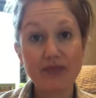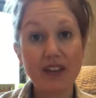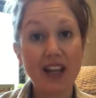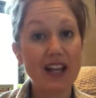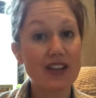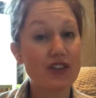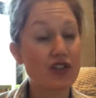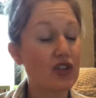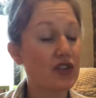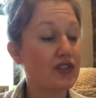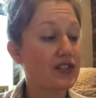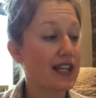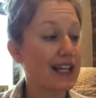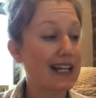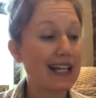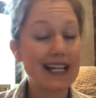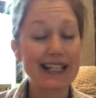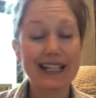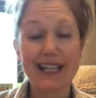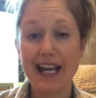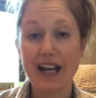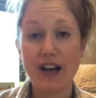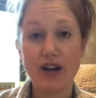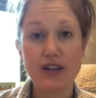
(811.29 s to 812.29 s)
It's just like a
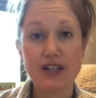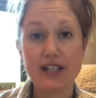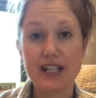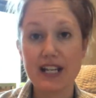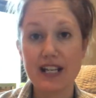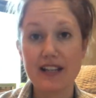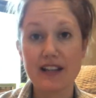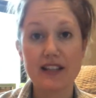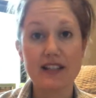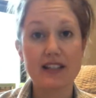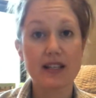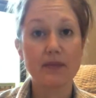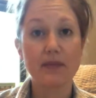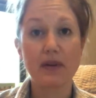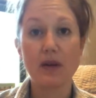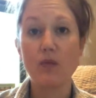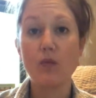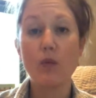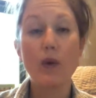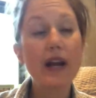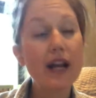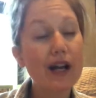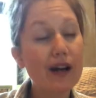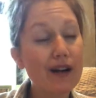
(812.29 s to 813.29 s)
guarantee that something
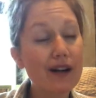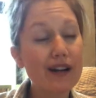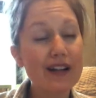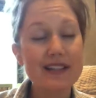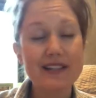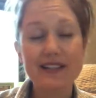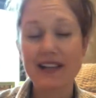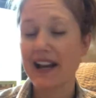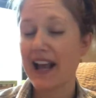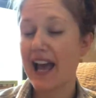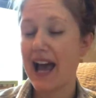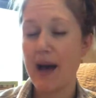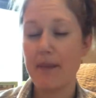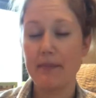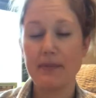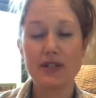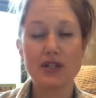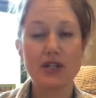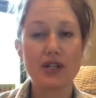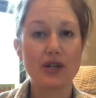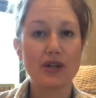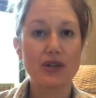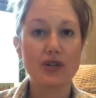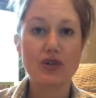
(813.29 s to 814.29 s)
weird is gonna happen
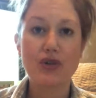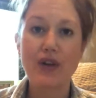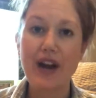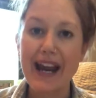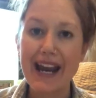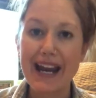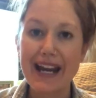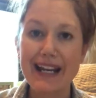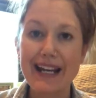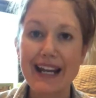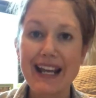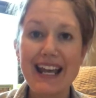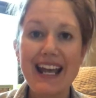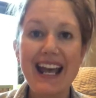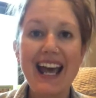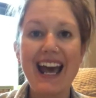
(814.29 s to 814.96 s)
to your train,